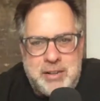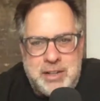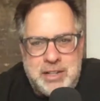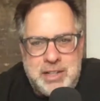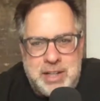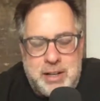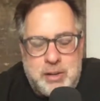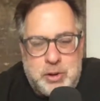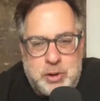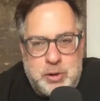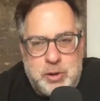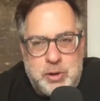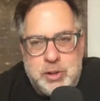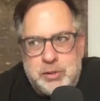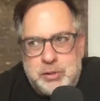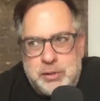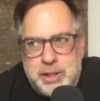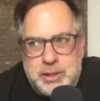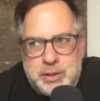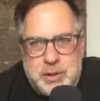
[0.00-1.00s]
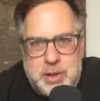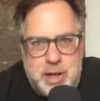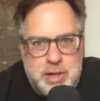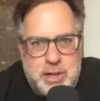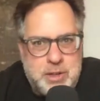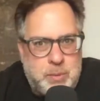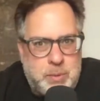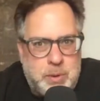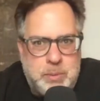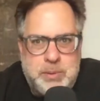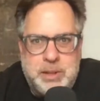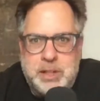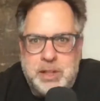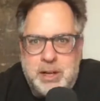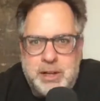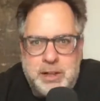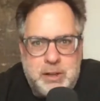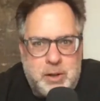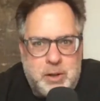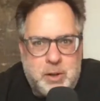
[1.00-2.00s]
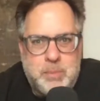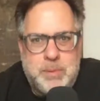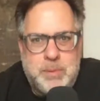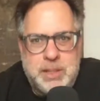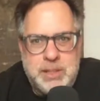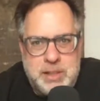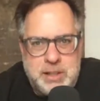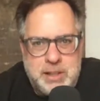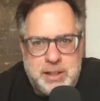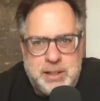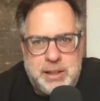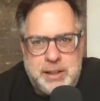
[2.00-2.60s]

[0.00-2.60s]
It's at 33 across, Rubicon, a whole bunch in it.